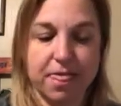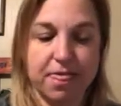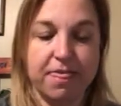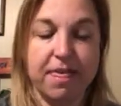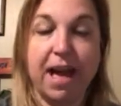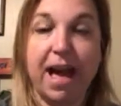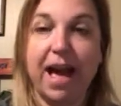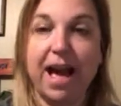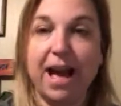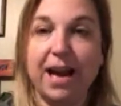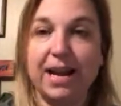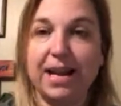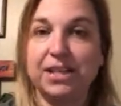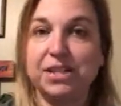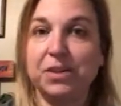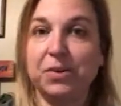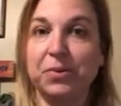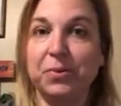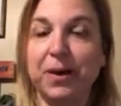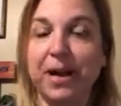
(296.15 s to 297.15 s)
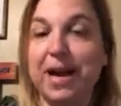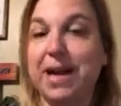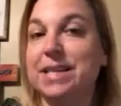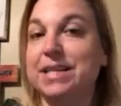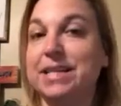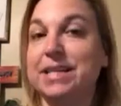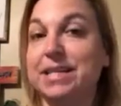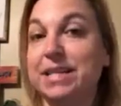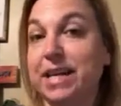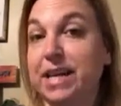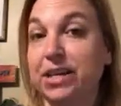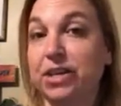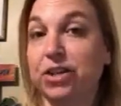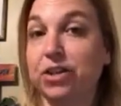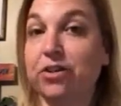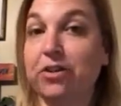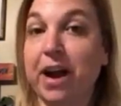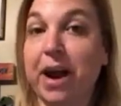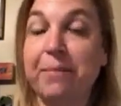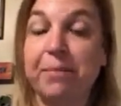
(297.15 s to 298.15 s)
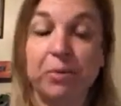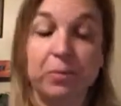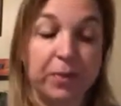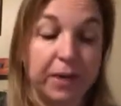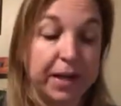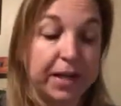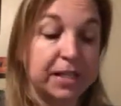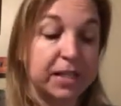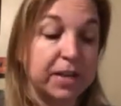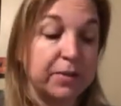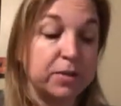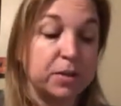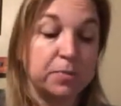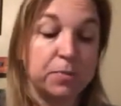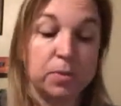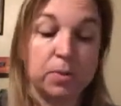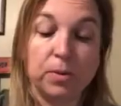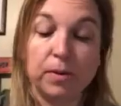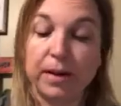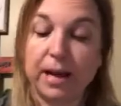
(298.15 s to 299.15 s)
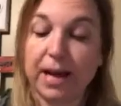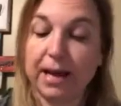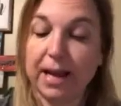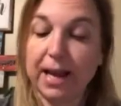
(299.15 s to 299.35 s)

that as a way to teach grammar, because he was pulling out,